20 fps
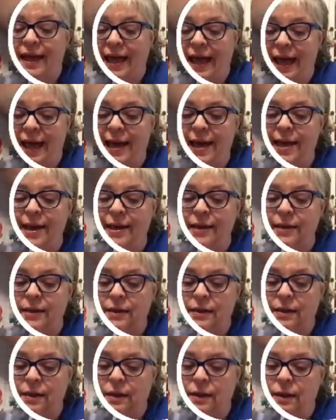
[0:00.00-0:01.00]
And
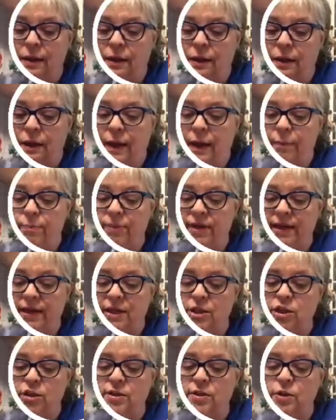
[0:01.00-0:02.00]
I bent
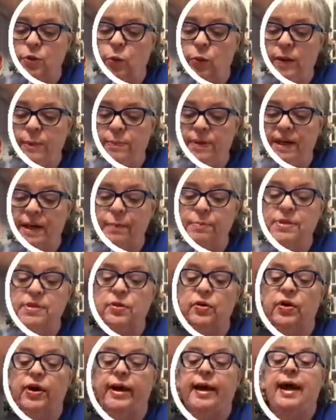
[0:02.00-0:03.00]
it just a wee bit. I'm
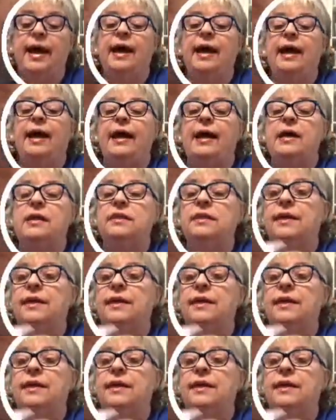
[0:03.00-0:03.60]
sorry. And